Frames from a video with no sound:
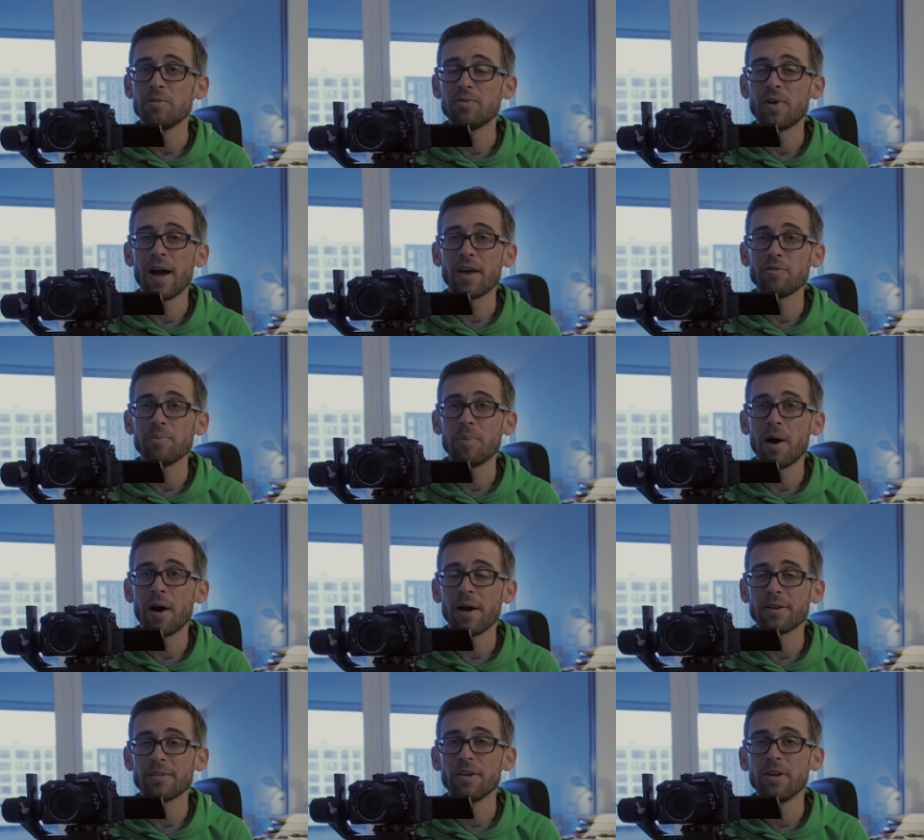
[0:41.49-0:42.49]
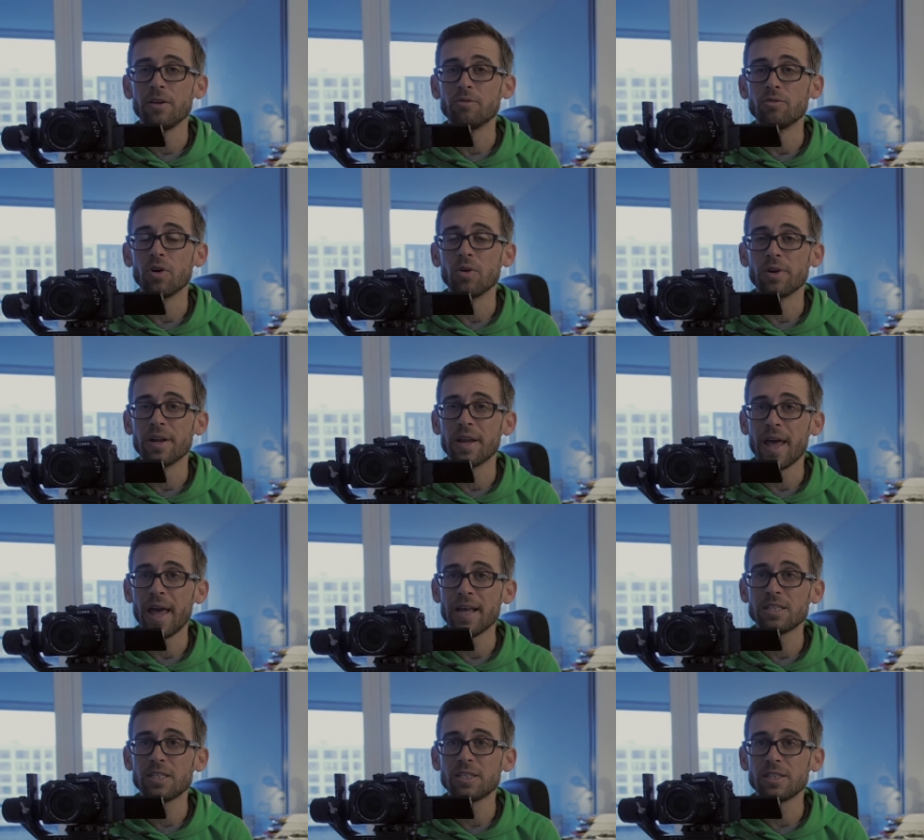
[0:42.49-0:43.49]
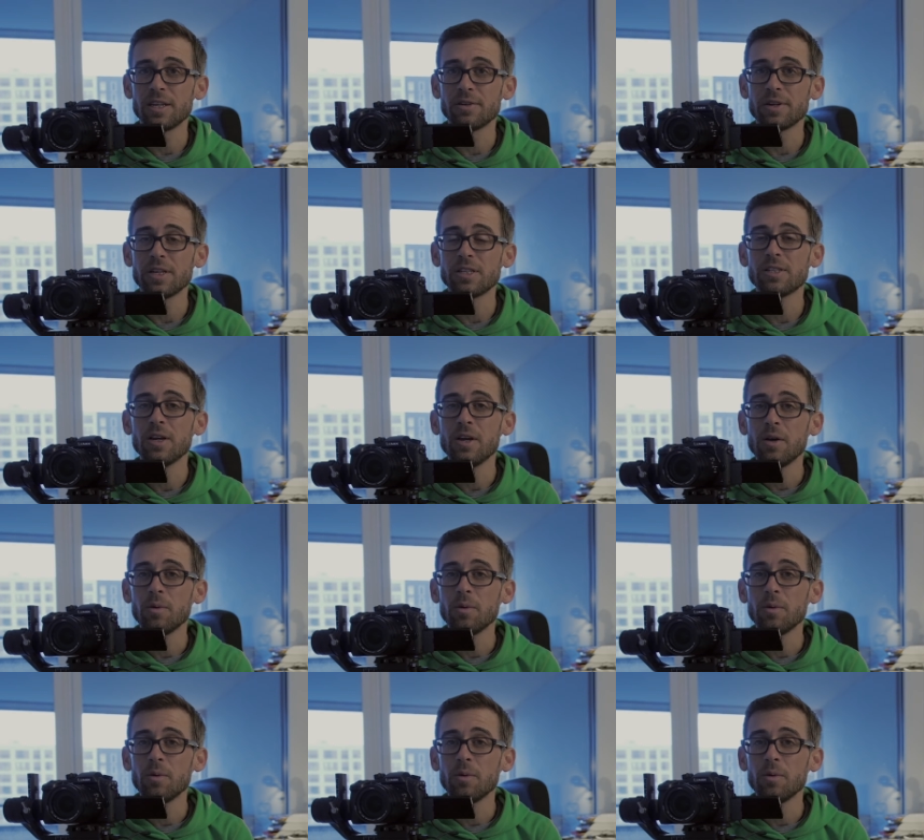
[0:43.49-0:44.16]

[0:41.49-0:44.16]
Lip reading: 5-part Ronin-S series,